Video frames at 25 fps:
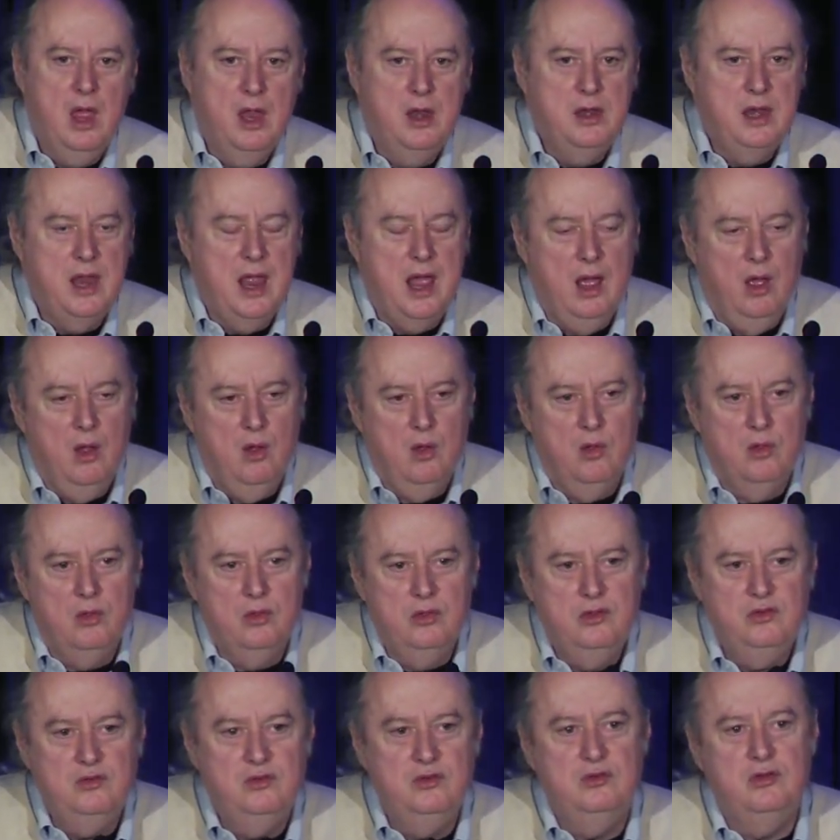Now,
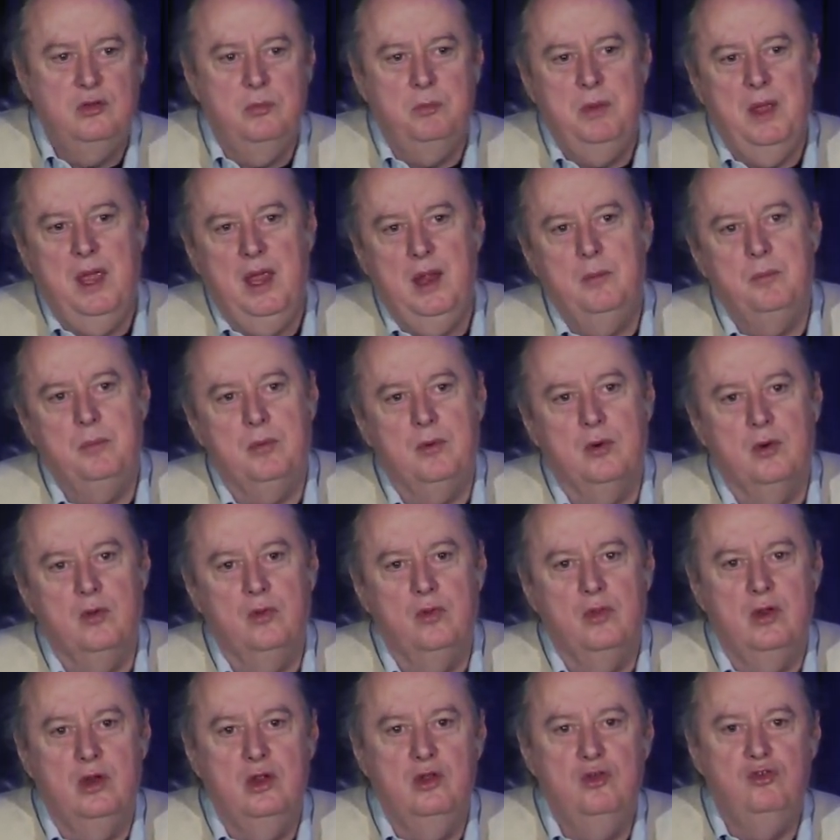this is a paper
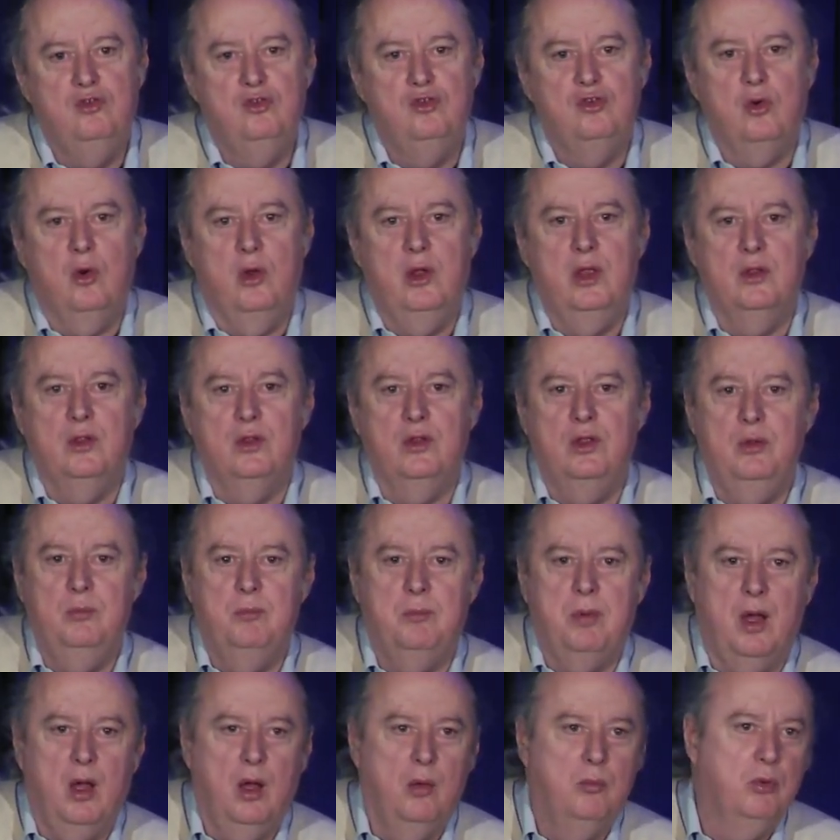that is jointly
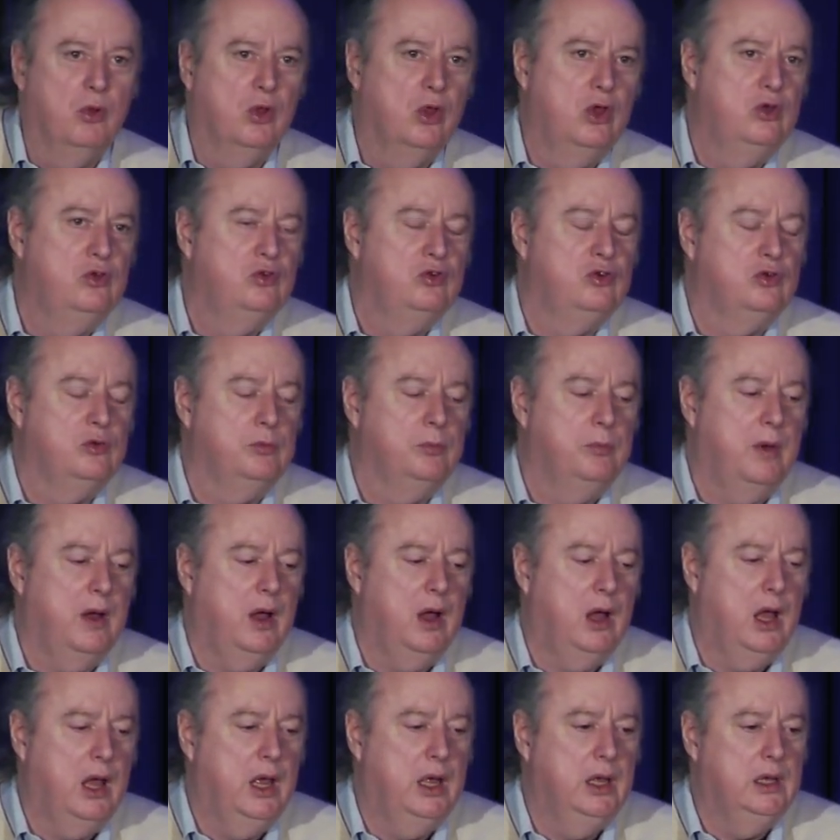published
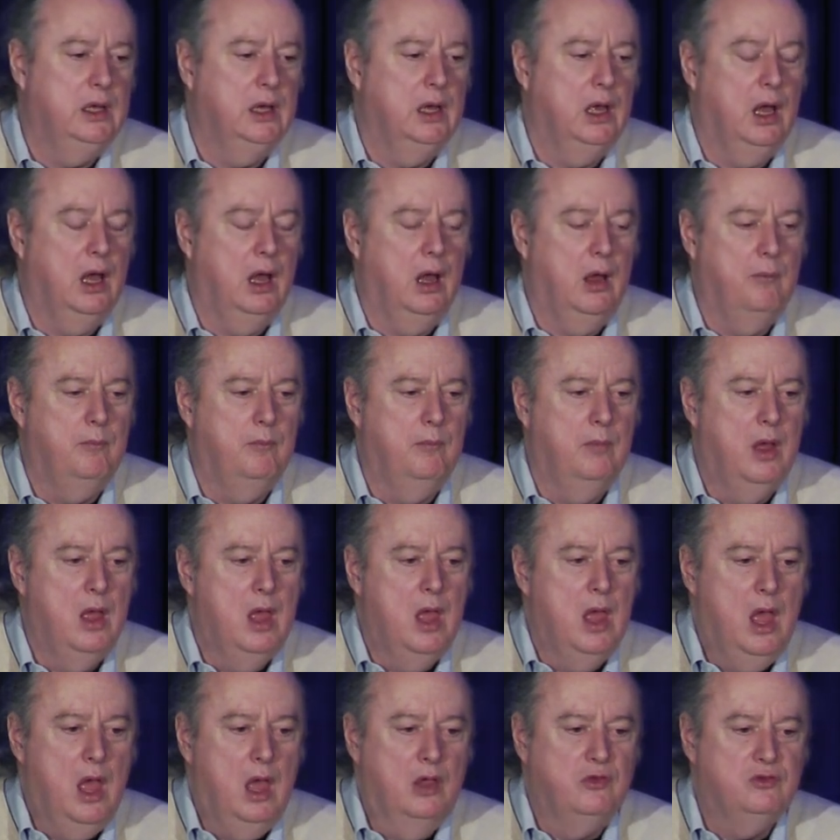by um,
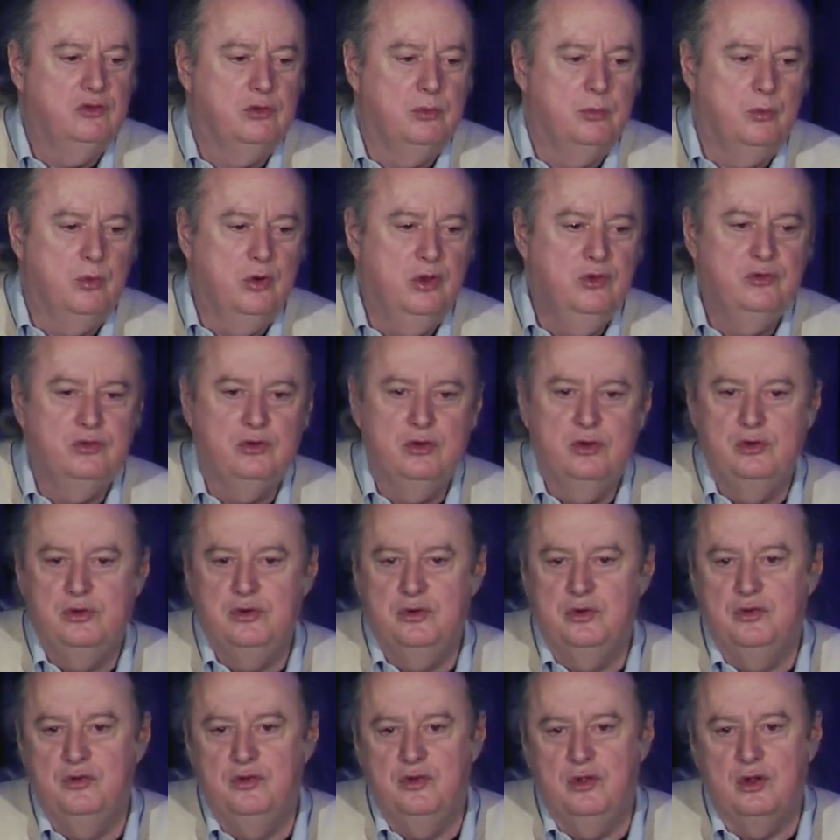some
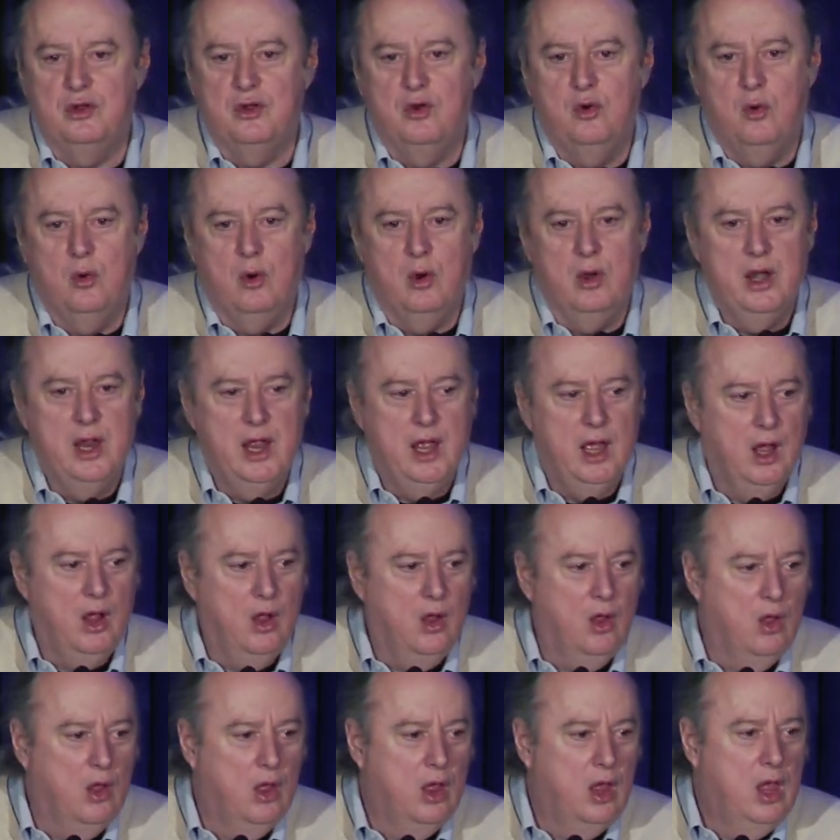researchers at
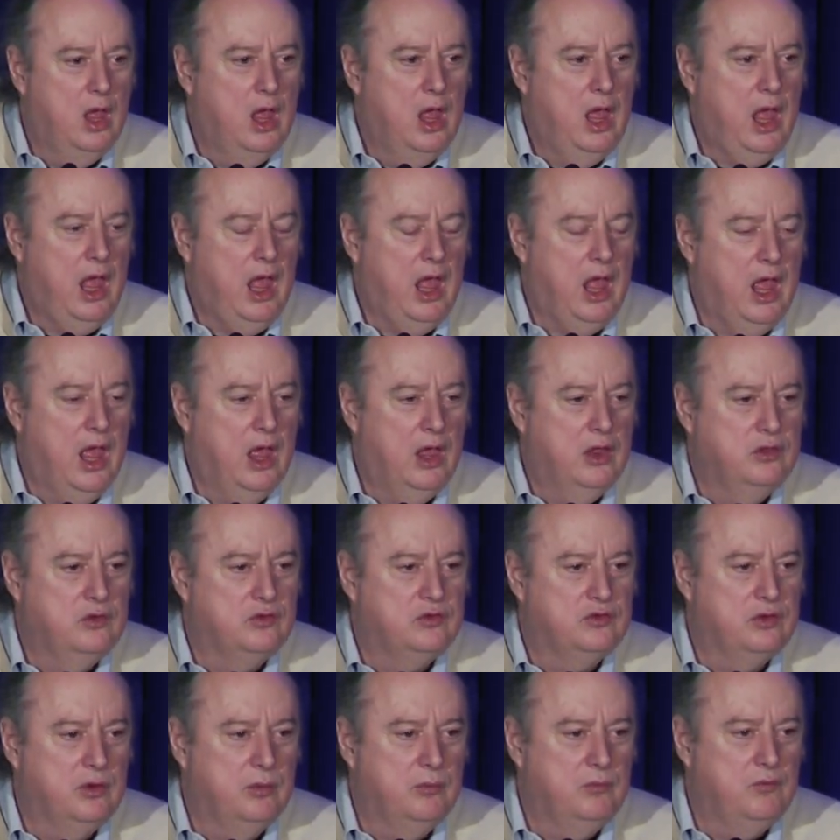Cornell, and
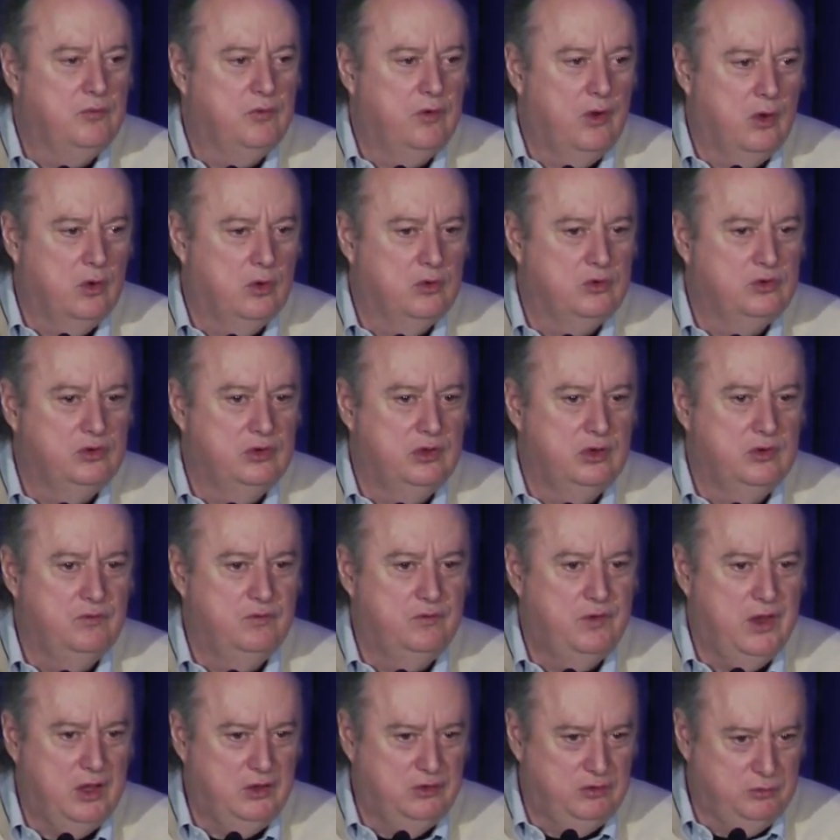some folks at
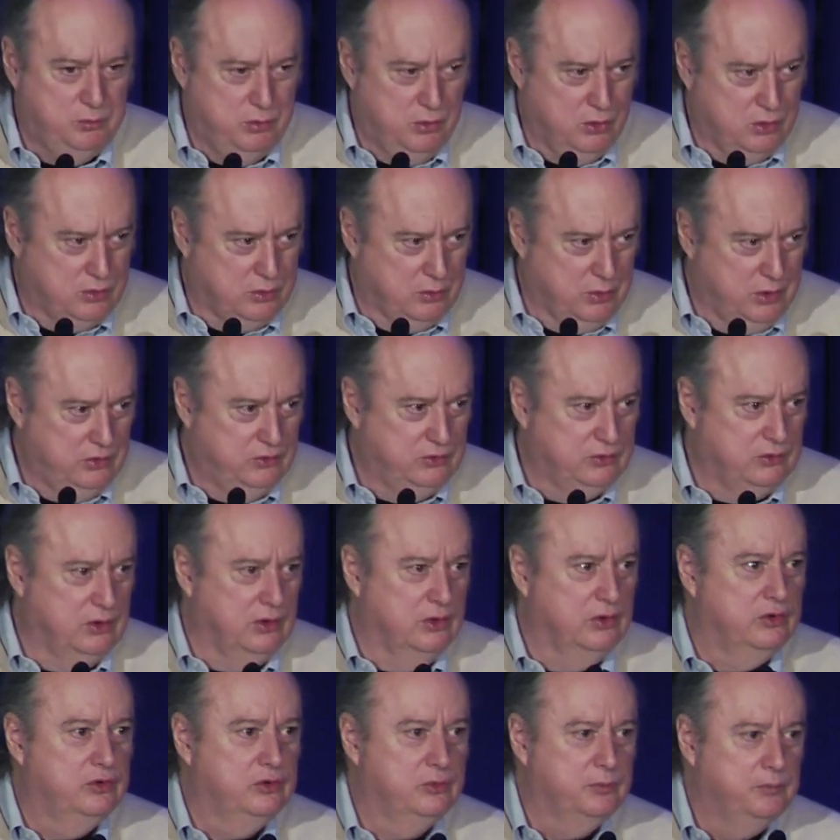Facebook
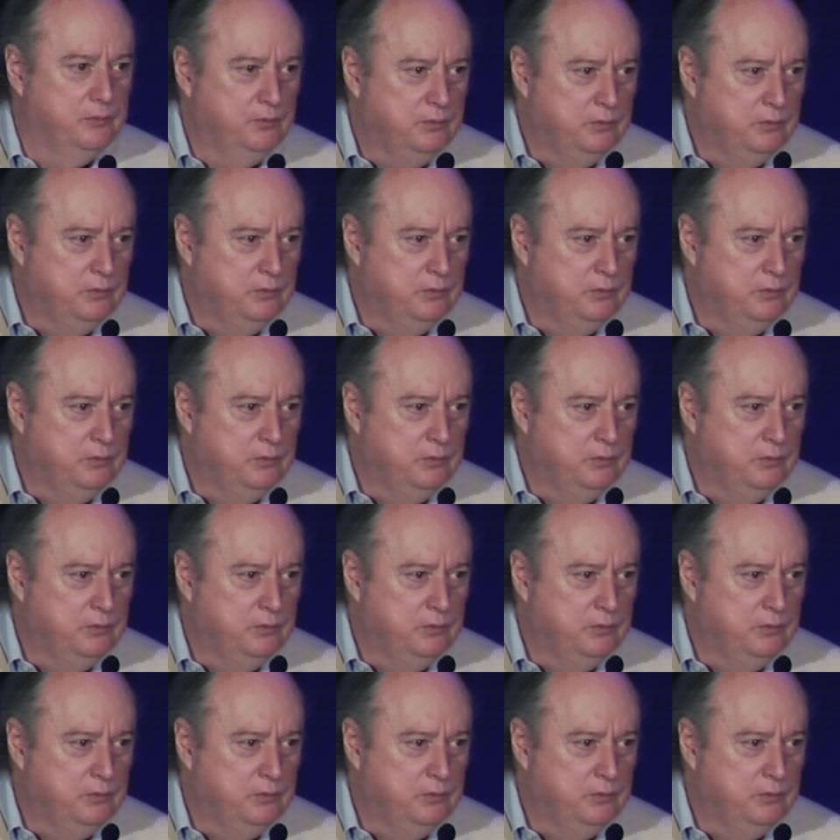Research.